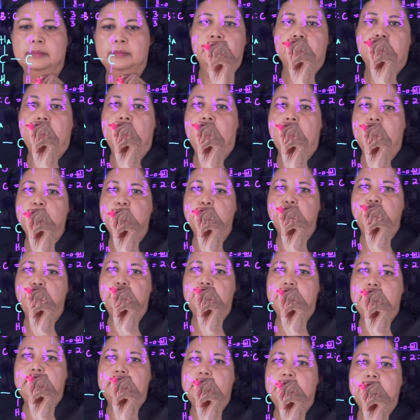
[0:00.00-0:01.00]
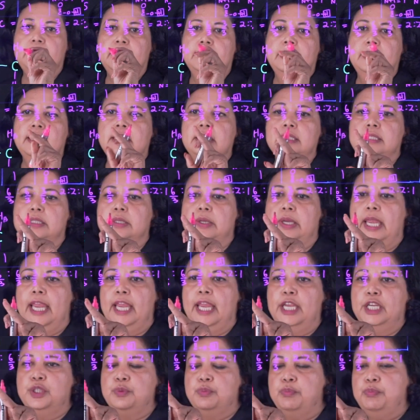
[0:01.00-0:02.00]
HB. So
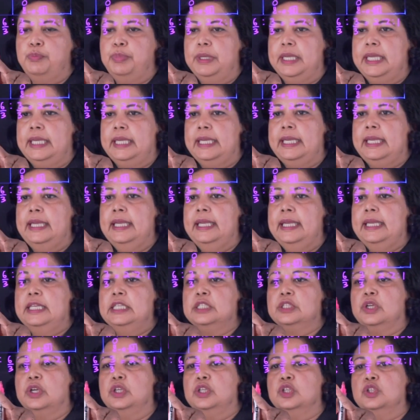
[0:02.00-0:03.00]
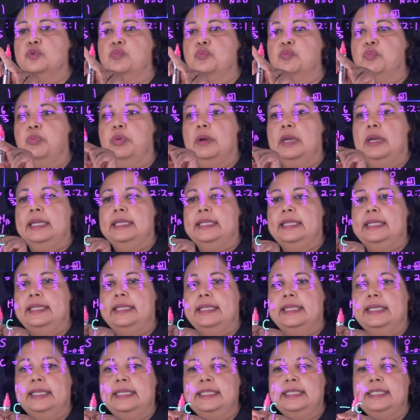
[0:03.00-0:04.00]
HB is going to split
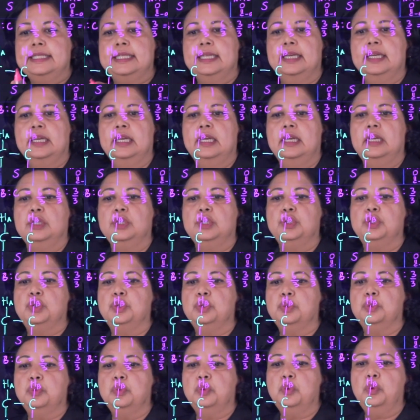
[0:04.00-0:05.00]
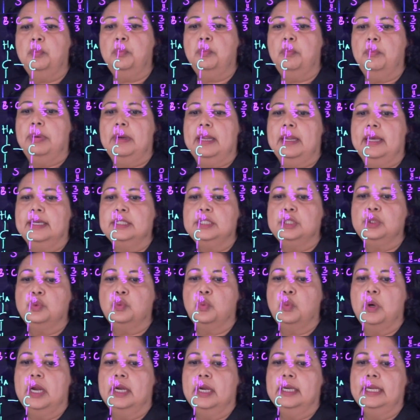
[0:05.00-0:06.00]
this 2 plus
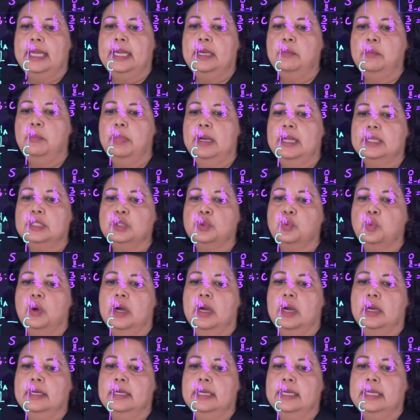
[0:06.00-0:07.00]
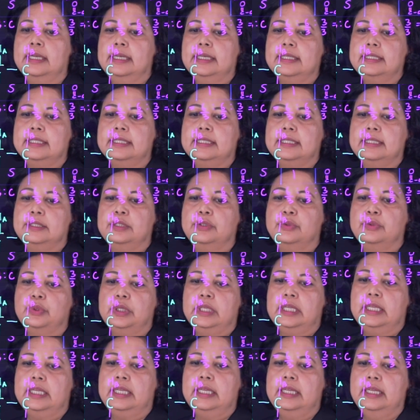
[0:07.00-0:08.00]
1, n plus 1 is
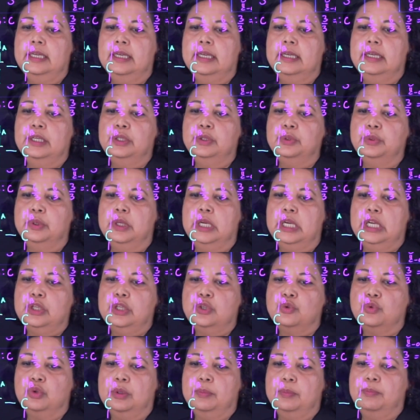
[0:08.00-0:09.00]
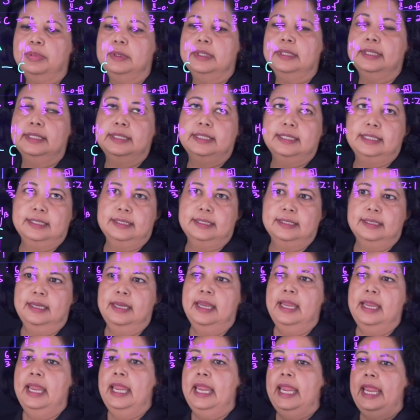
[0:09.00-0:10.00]
3 into a triplet.
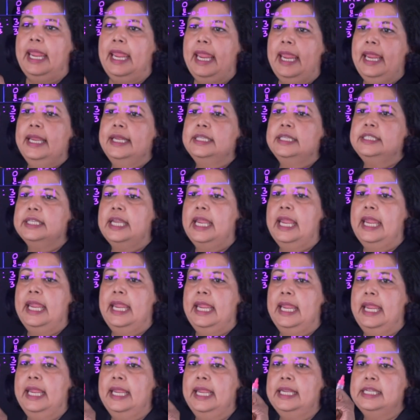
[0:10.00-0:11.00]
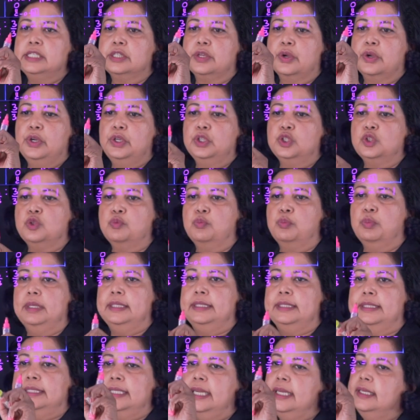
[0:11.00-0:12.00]
HA is going to
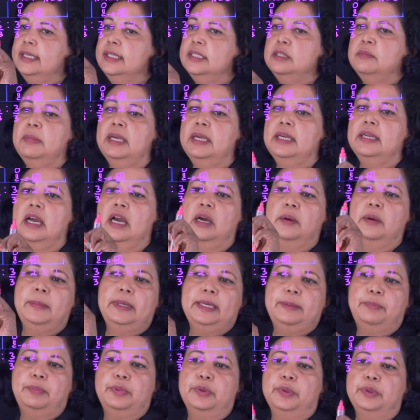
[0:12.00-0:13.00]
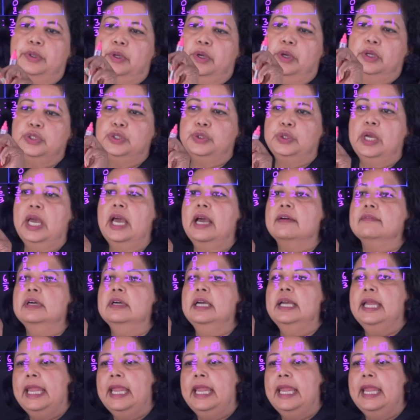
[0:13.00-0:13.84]
split this, and it doesn't matter how many protons you have.